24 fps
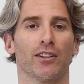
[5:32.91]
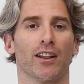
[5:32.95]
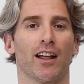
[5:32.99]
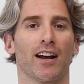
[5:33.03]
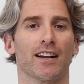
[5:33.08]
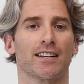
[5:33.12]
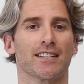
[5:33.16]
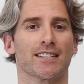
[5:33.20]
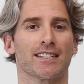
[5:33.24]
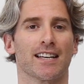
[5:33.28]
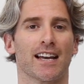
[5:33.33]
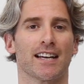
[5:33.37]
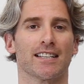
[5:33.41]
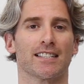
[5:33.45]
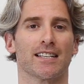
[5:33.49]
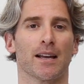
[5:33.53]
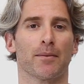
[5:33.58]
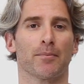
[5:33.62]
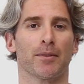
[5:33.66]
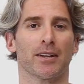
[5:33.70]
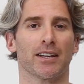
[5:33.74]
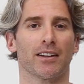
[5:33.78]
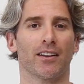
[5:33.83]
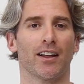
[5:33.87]
like to say
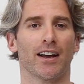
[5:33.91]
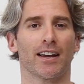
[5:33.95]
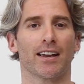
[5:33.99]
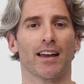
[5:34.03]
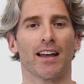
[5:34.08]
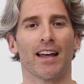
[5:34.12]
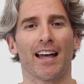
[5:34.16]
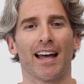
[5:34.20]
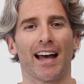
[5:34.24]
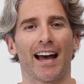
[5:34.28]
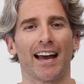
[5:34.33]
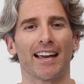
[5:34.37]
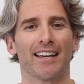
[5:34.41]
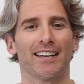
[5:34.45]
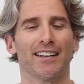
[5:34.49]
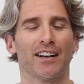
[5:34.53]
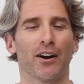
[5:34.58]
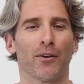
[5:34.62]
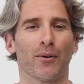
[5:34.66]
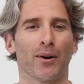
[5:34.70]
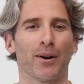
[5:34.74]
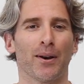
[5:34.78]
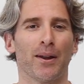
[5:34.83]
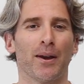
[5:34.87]
something like, hey, you
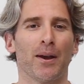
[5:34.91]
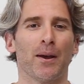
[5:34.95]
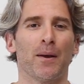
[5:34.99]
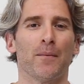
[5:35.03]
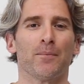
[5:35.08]
know what?